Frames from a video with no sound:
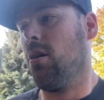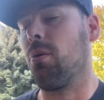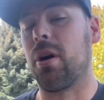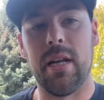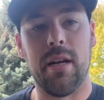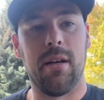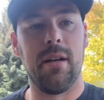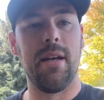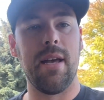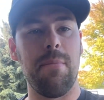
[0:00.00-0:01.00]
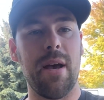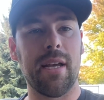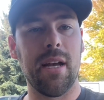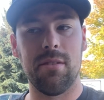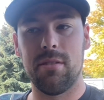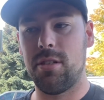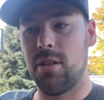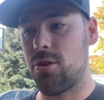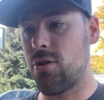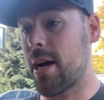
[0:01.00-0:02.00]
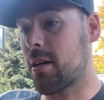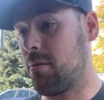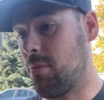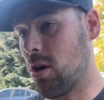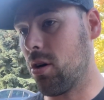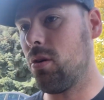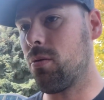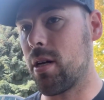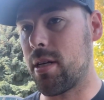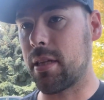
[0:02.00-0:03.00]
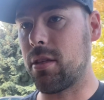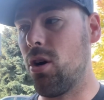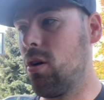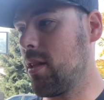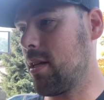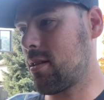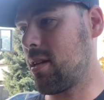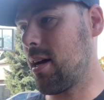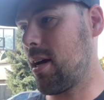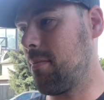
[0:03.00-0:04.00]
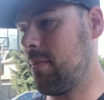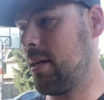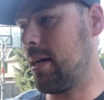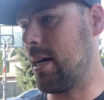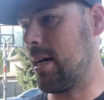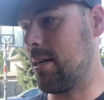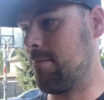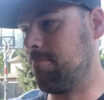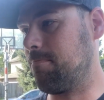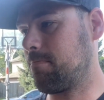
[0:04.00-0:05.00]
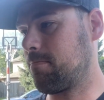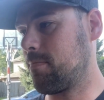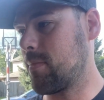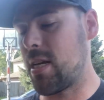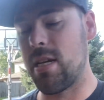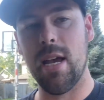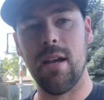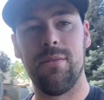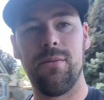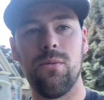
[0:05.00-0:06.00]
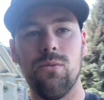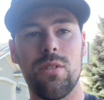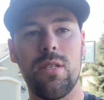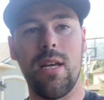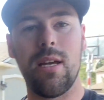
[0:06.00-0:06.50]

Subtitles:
we're gonna head back out to the track tomorrow. We're gonna take the Nova this time, and yeah, we'll see